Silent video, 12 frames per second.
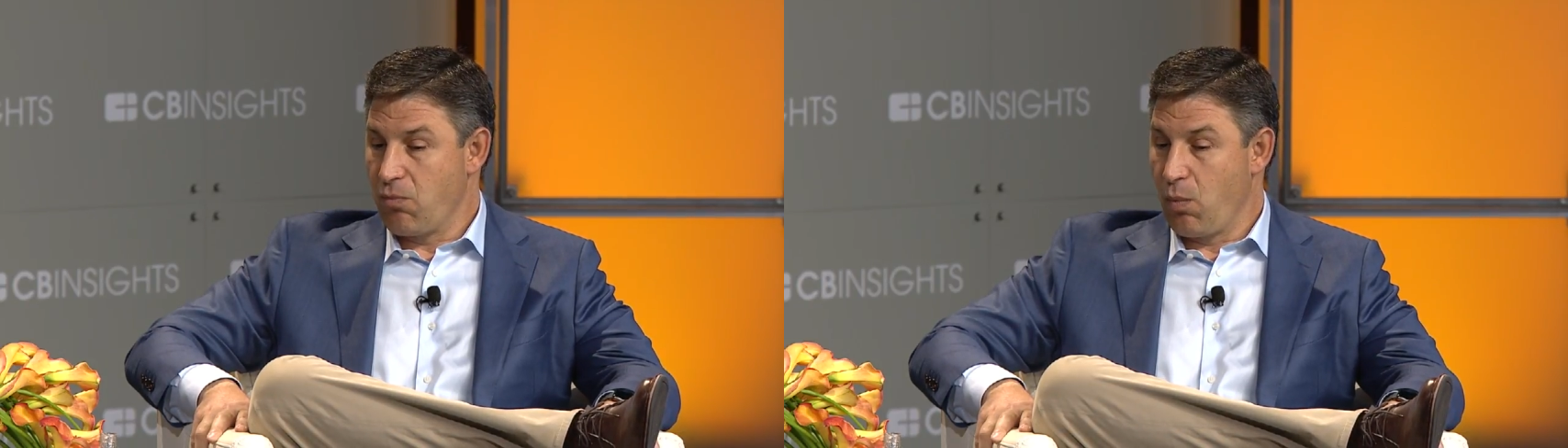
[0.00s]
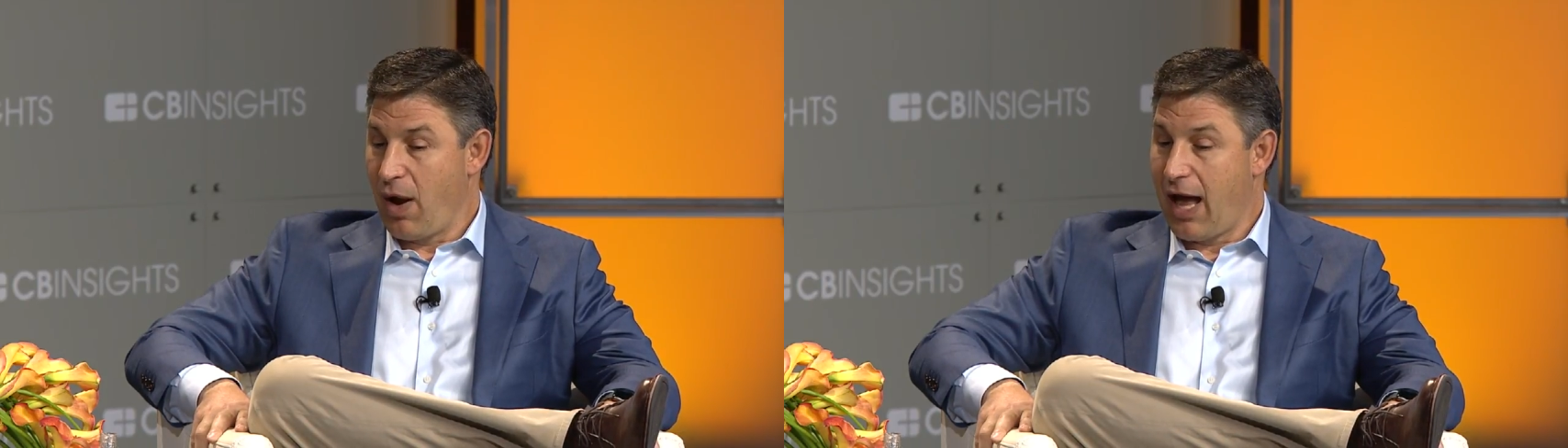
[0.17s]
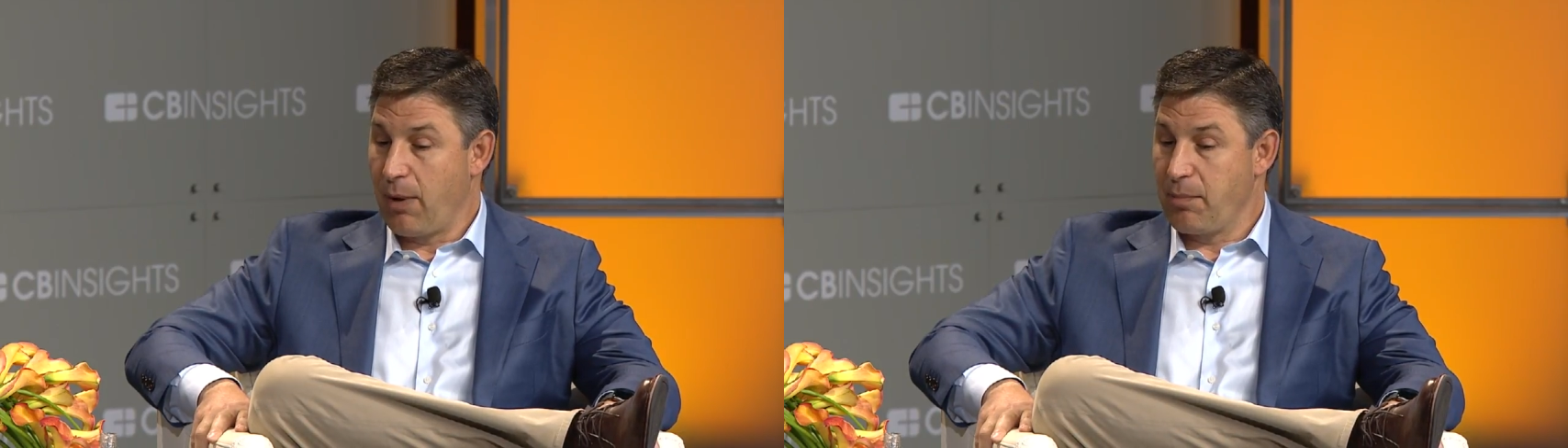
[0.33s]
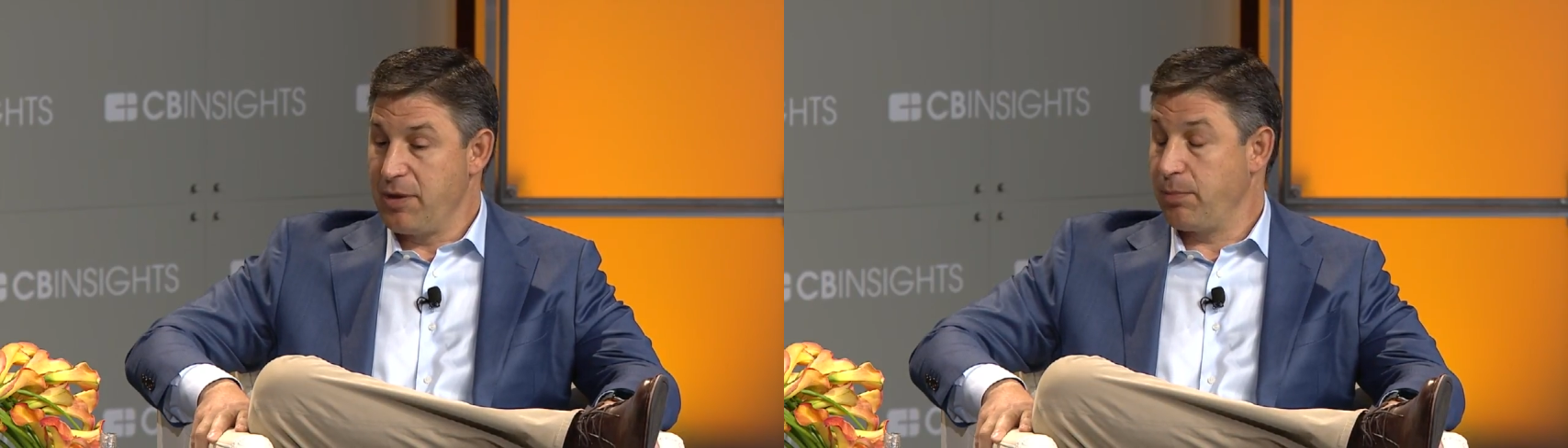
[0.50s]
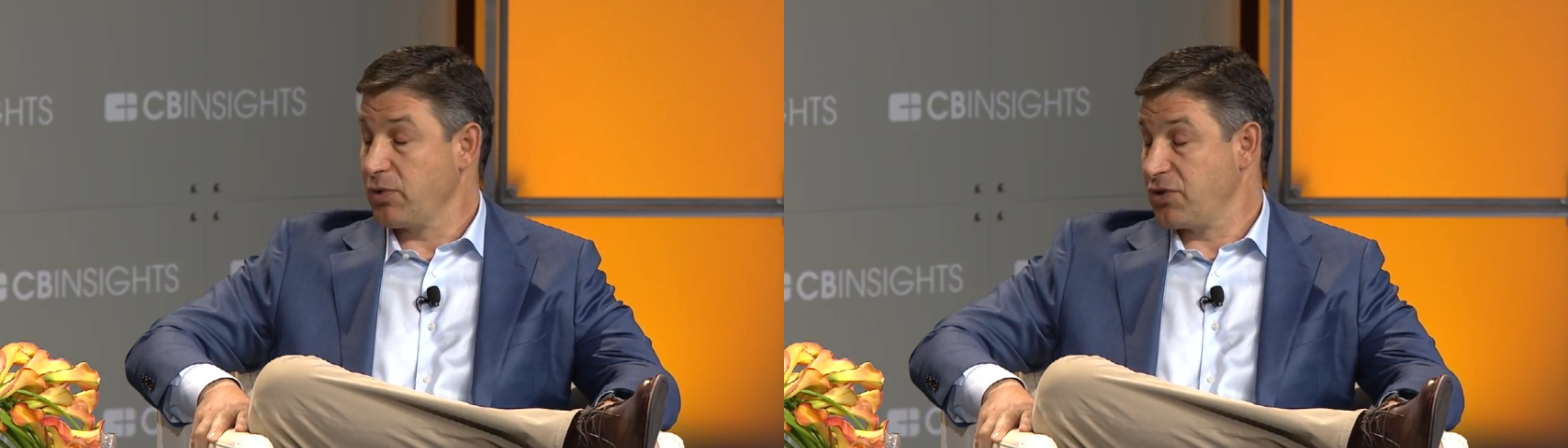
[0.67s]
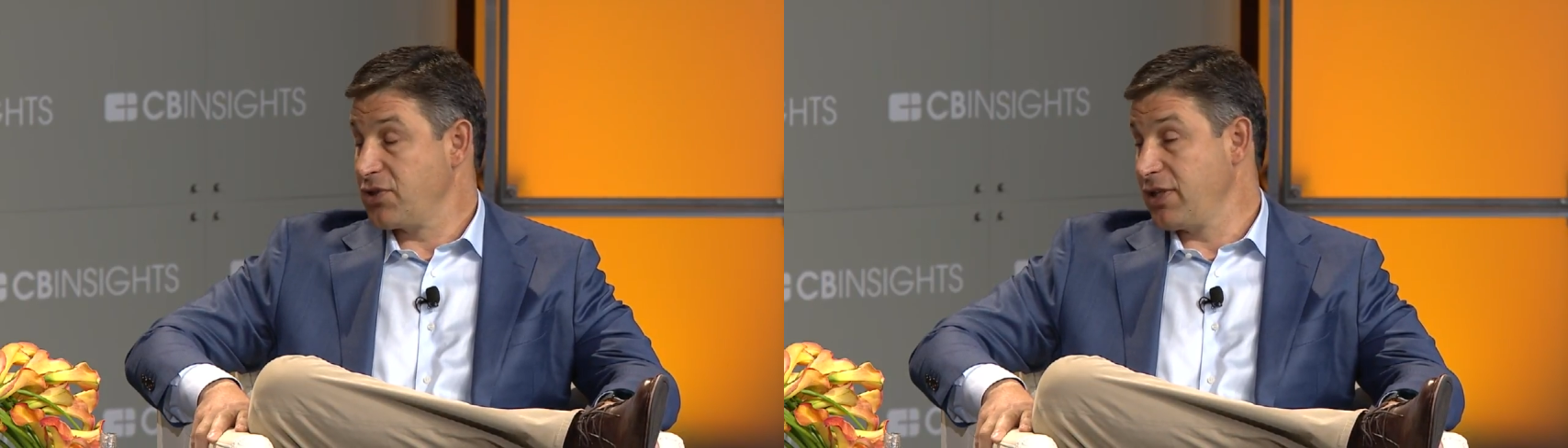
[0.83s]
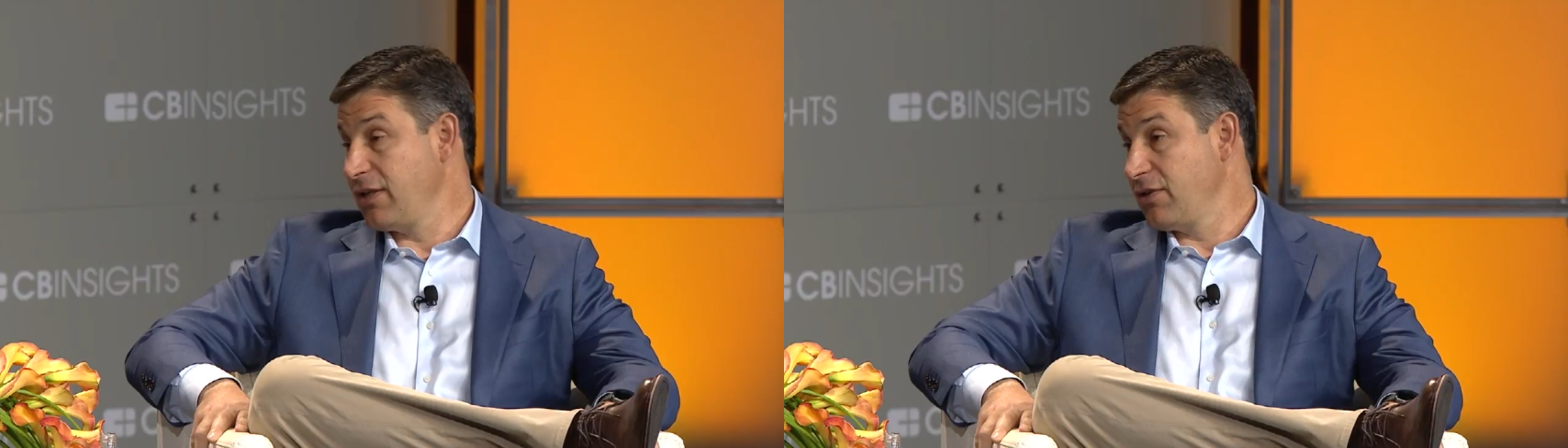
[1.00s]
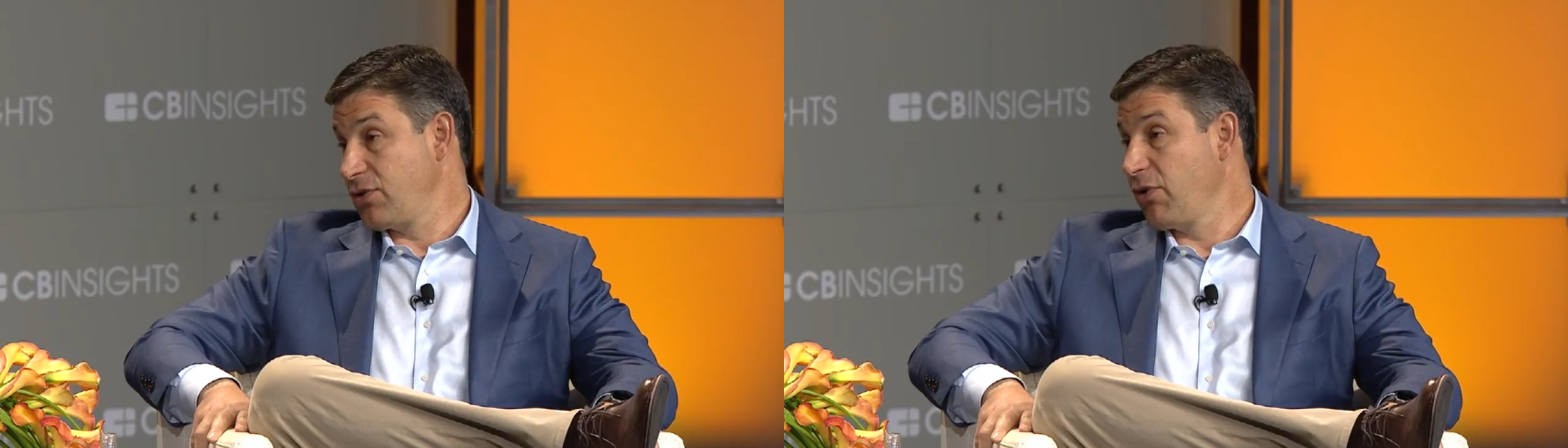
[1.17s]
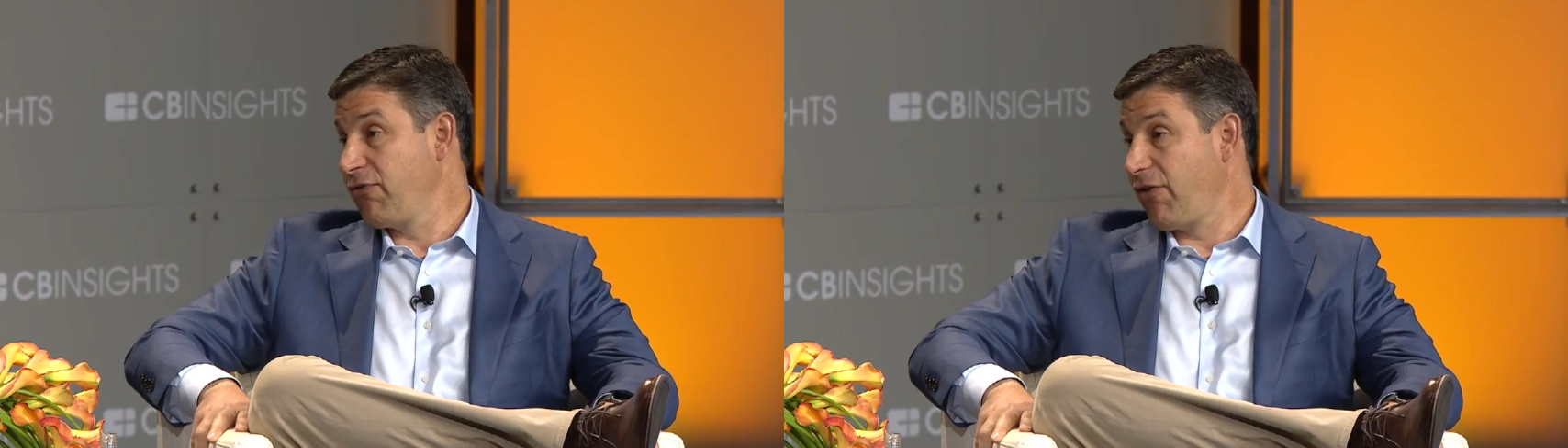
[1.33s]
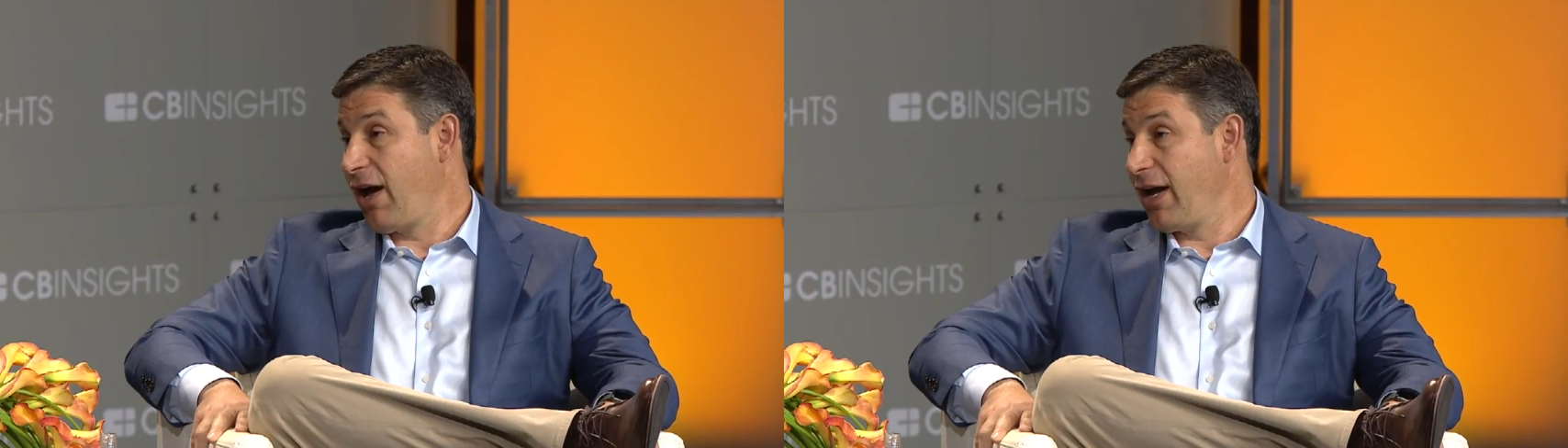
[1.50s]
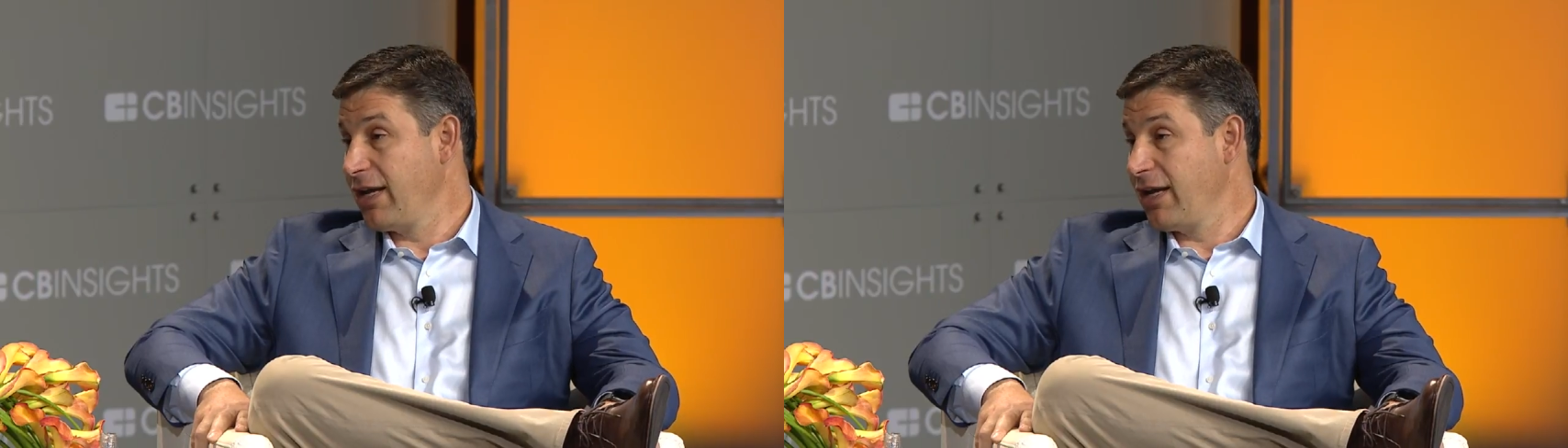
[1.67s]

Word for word: how people see SoFi